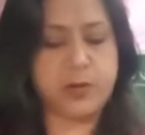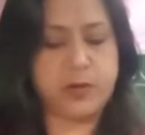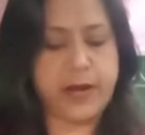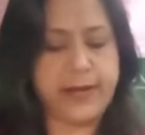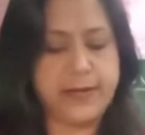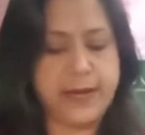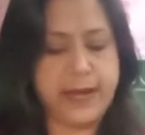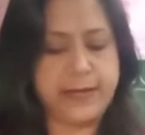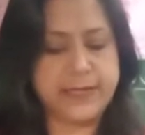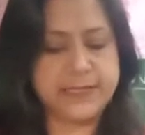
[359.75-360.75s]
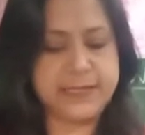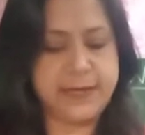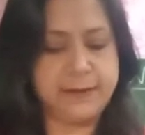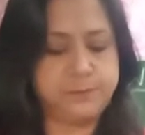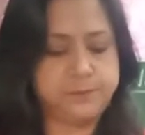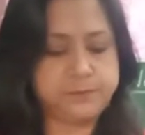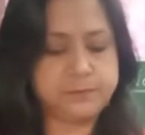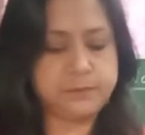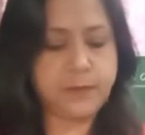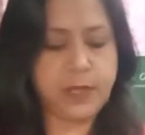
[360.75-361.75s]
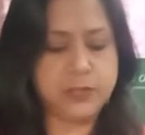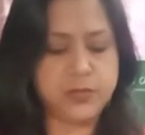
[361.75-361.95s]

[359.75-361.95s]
chloride, NaCl, is